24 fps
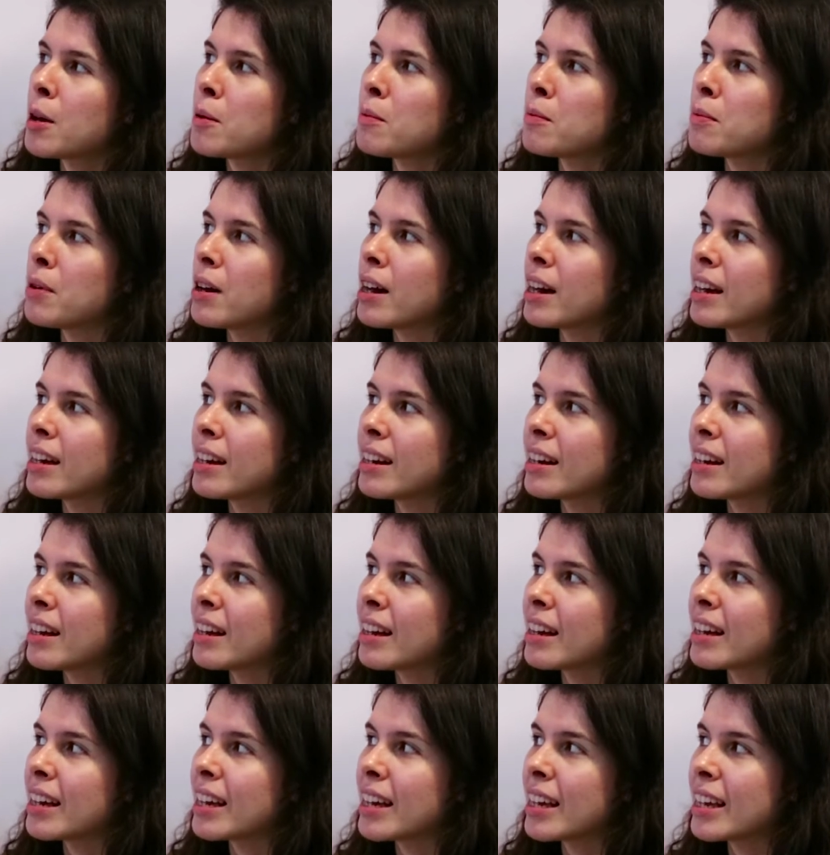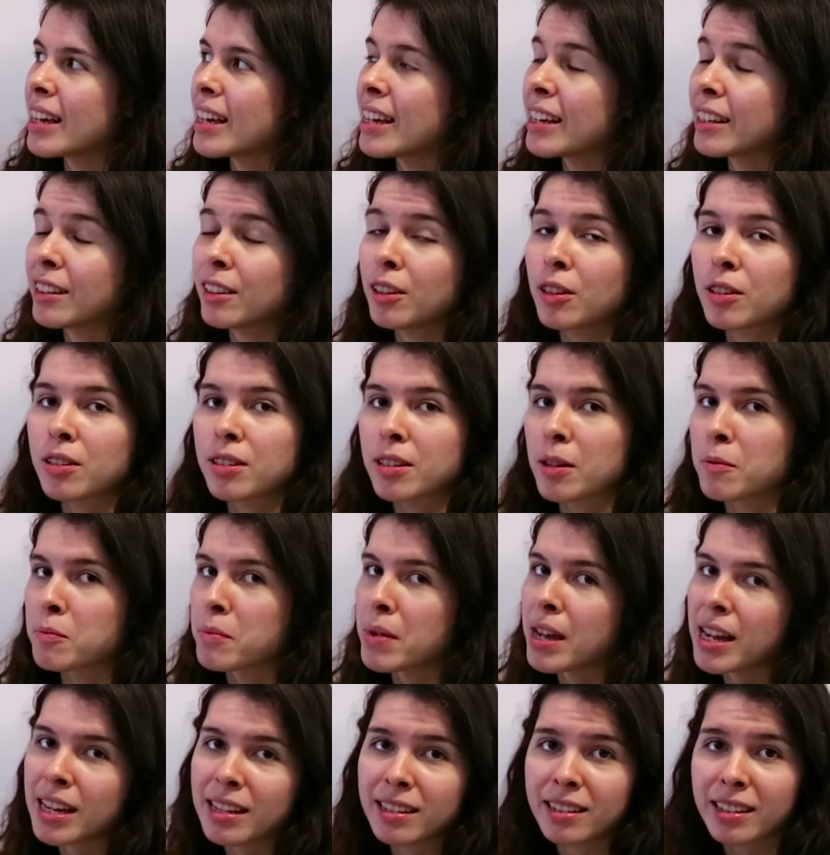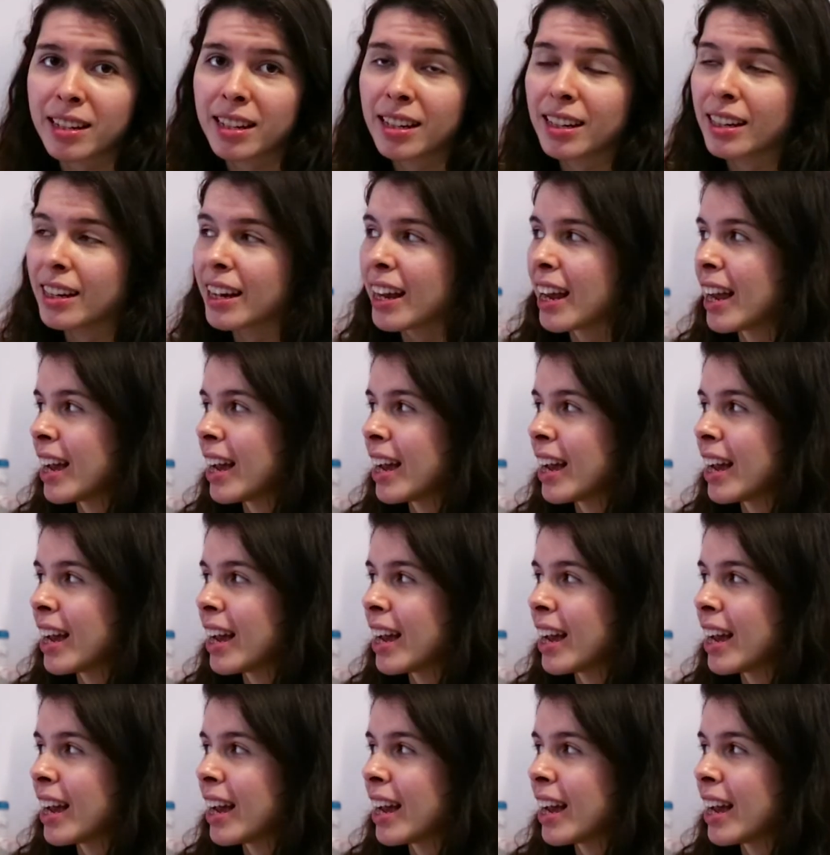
but it looks amazing.